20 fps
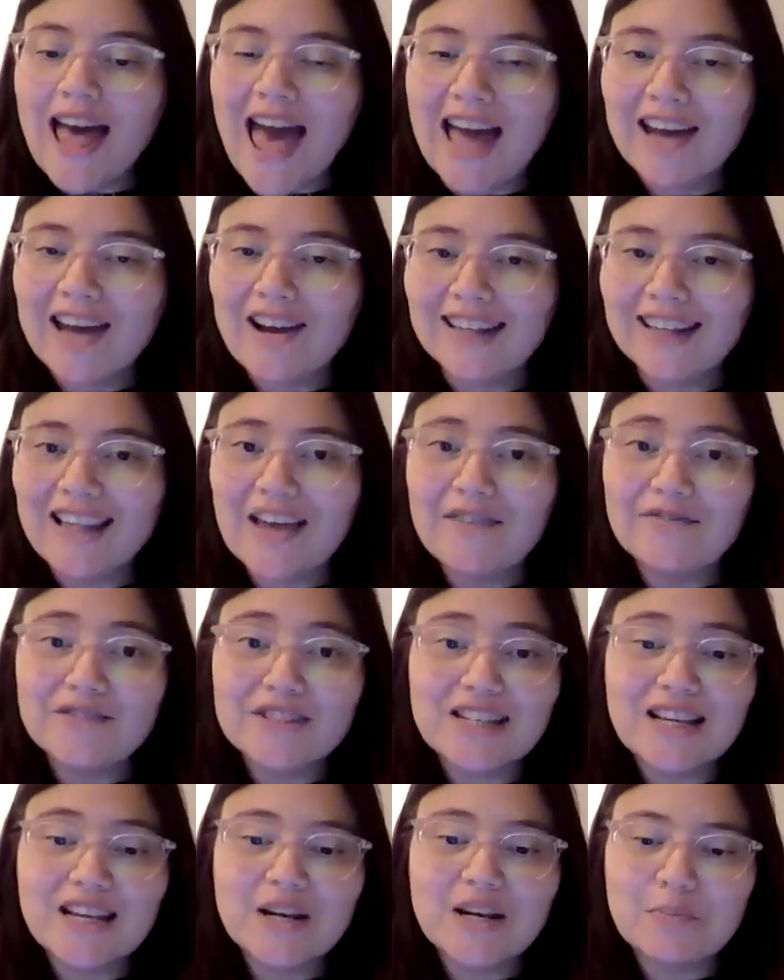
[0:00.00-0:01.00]
and I'd
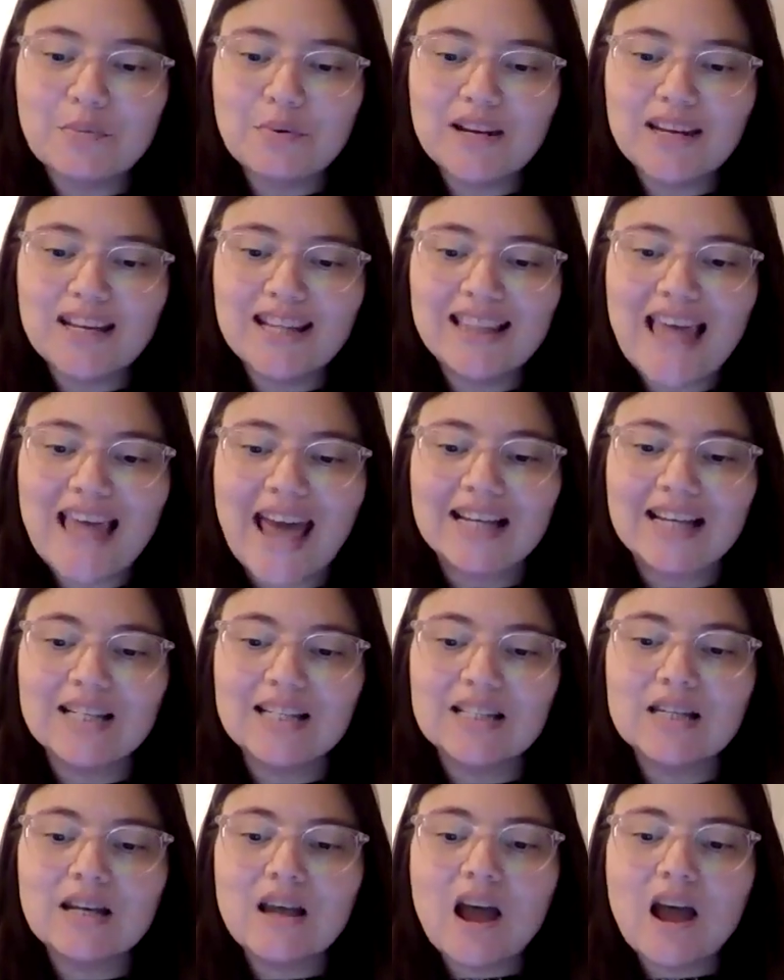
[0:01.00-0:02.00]
left it pretty
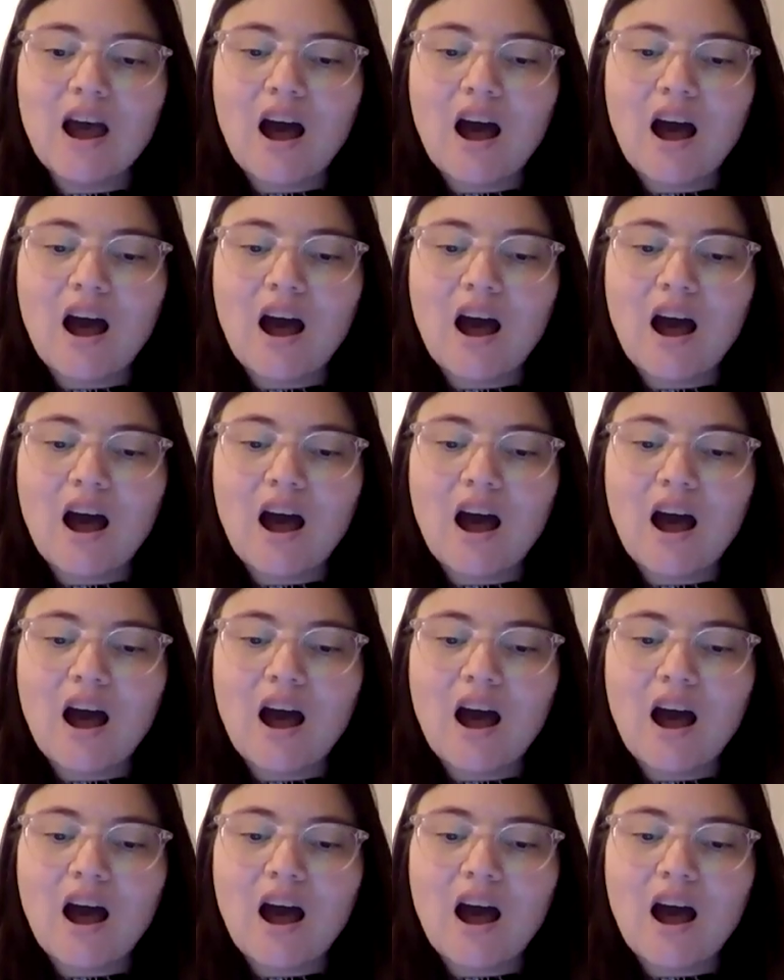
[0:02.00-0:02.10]
late,